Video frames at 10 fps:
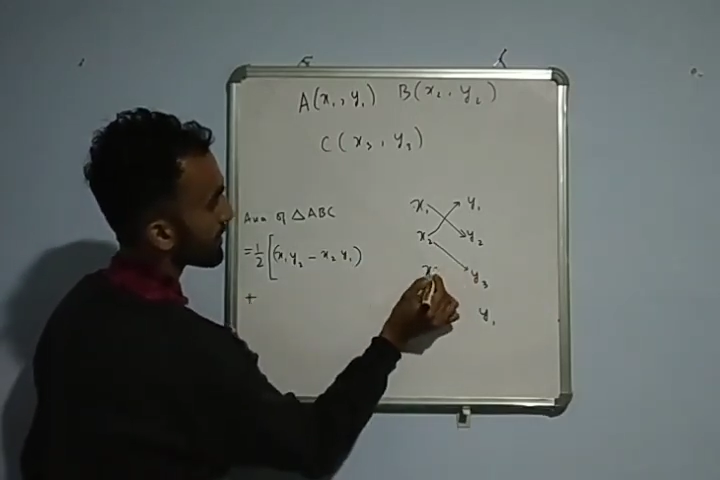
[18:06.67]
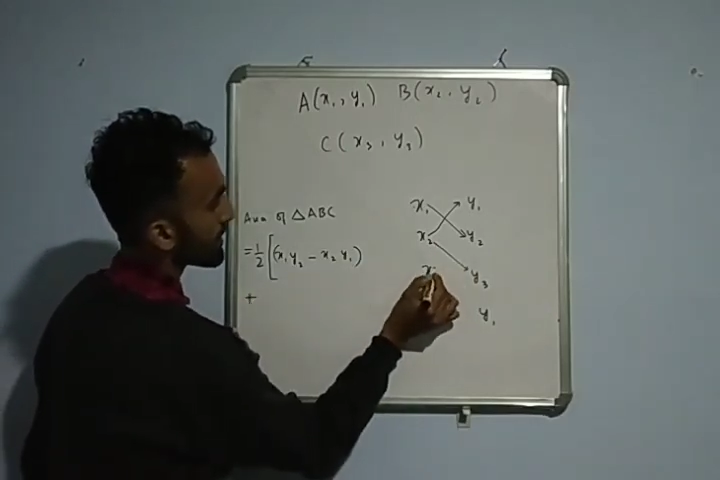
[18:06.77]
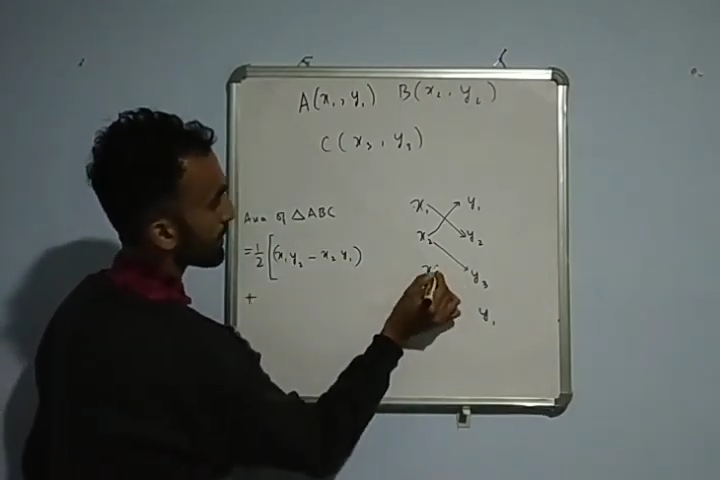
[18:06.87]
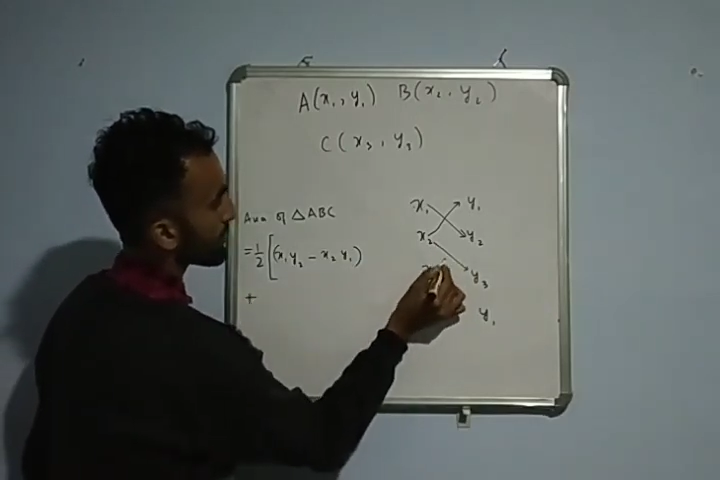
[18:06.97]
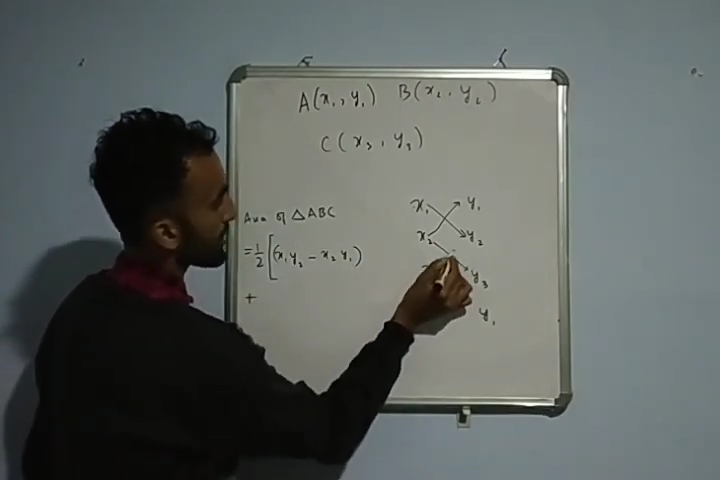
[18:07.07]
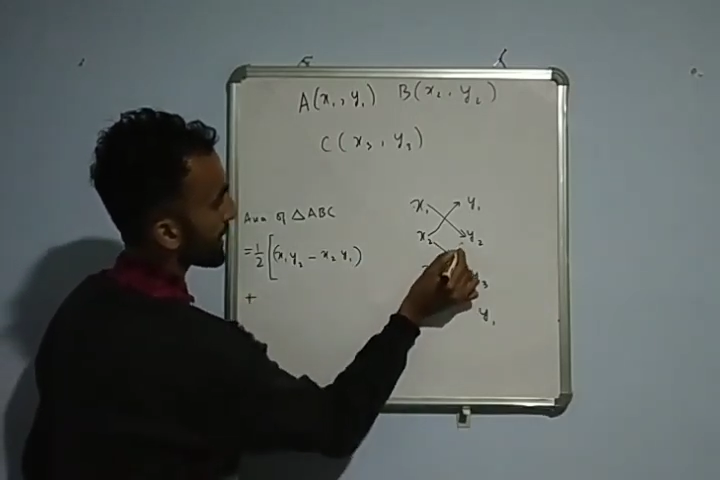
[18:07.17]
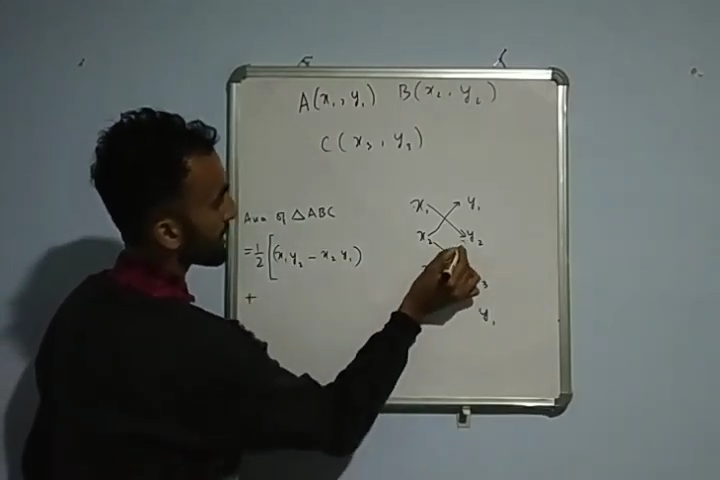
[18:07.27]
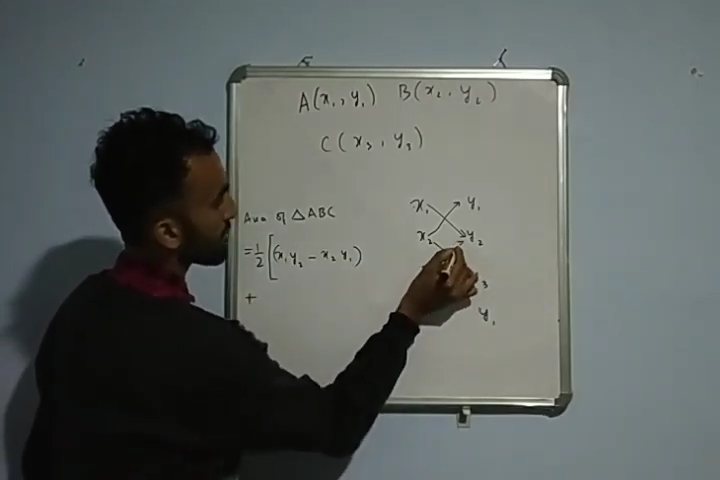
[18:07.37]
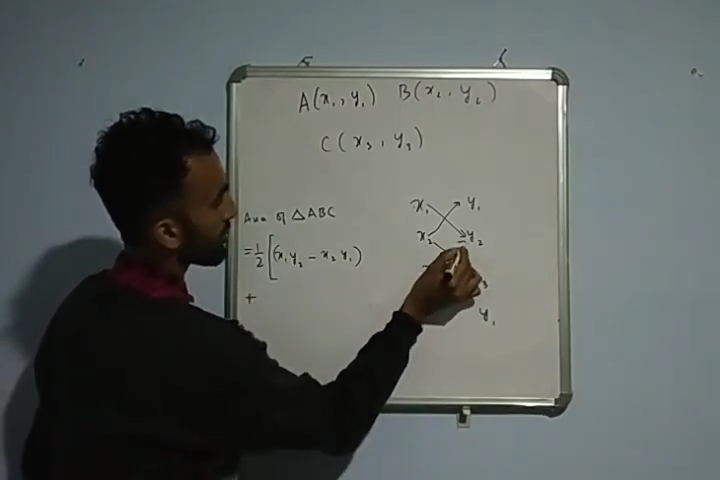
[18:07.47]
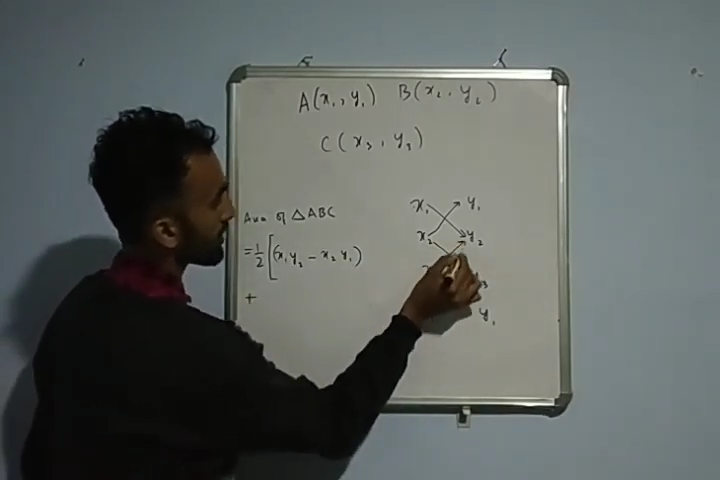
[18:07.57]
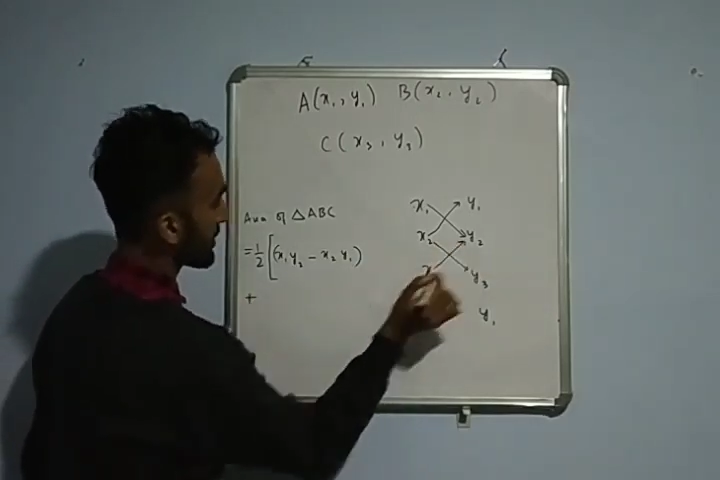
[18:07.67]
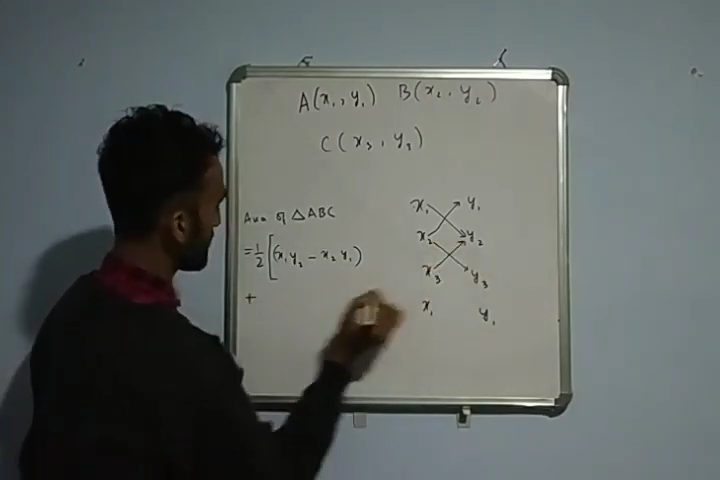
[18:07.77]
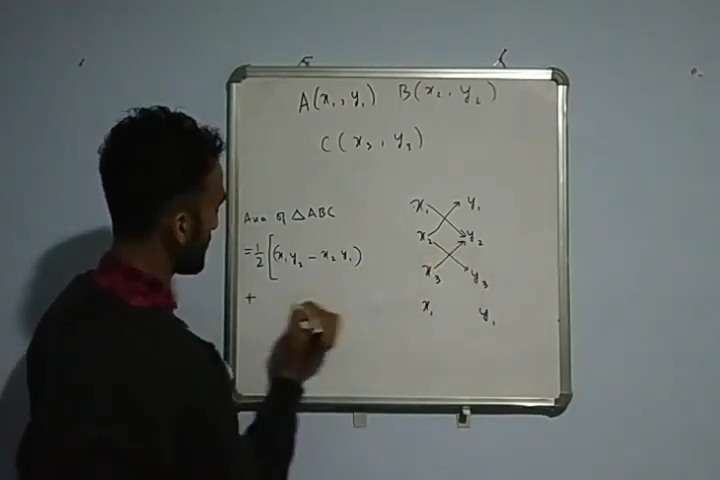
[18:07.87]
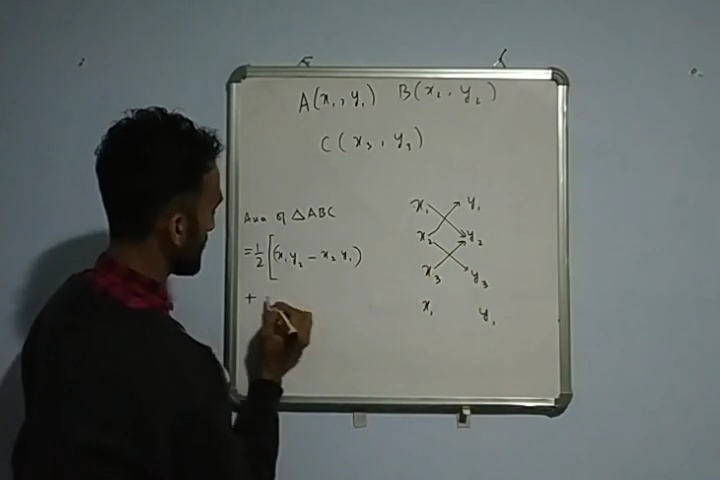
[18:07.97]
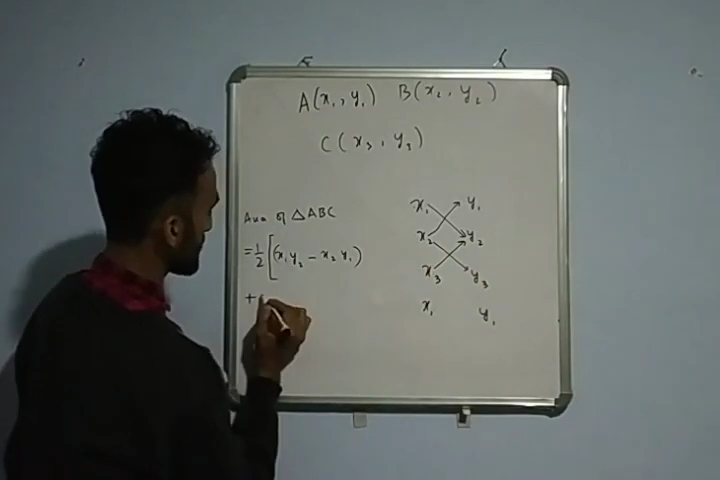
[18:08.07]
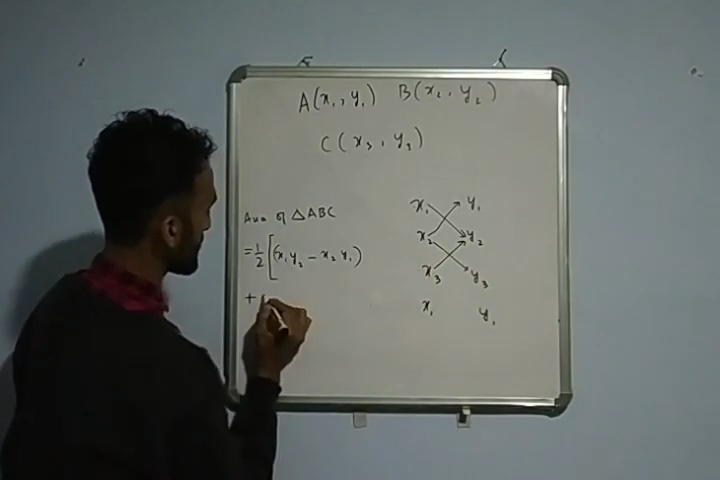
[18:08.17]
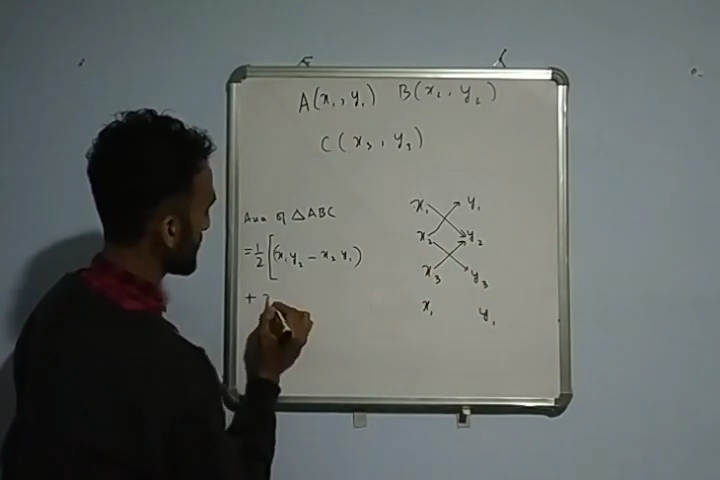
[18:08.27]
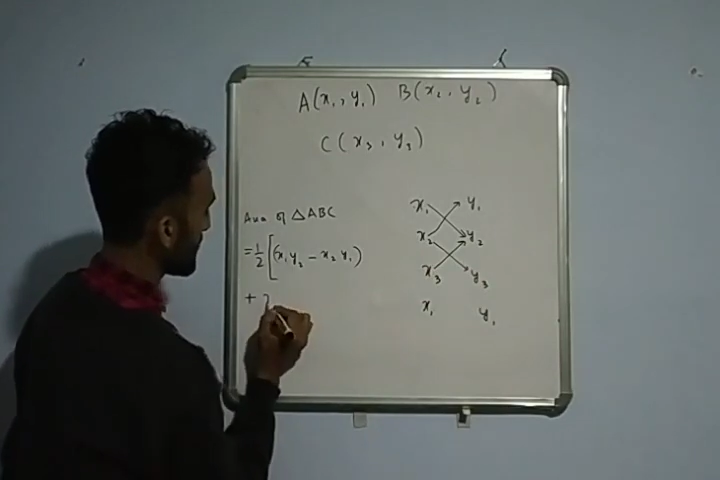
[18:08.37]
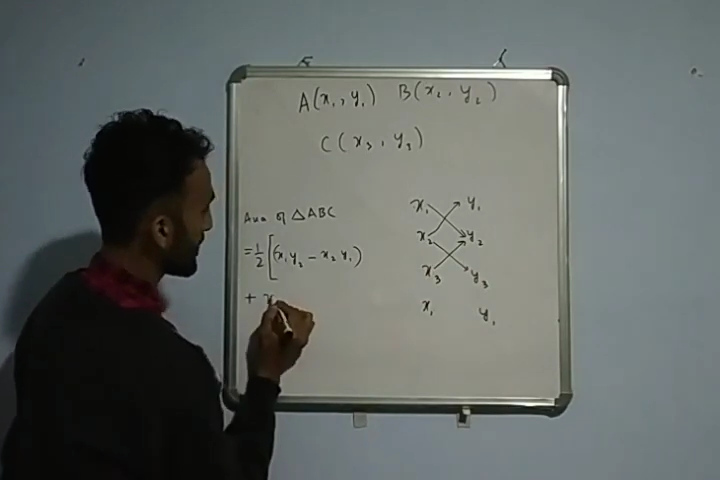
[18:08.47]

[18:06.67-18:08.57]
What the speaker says: subtract the cross of this,